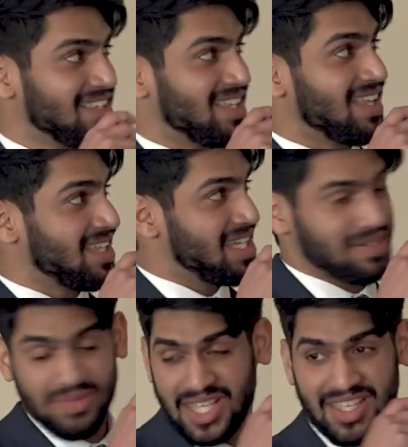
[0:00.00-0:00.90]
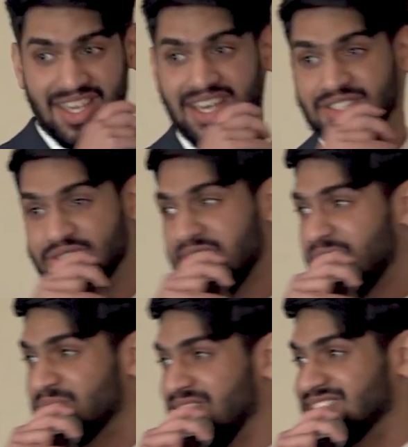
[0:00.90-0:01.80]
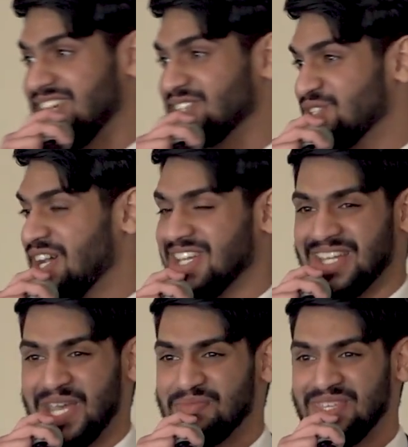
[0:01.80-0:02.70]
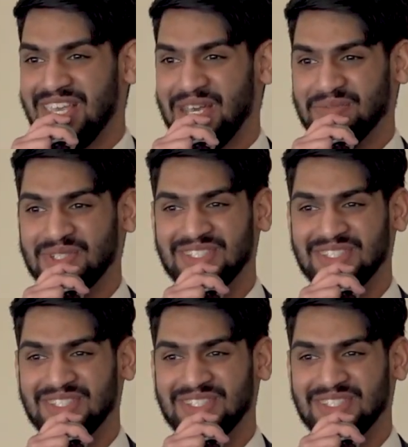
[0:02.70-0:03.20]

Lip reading: That landed me a job at tech giant IBM.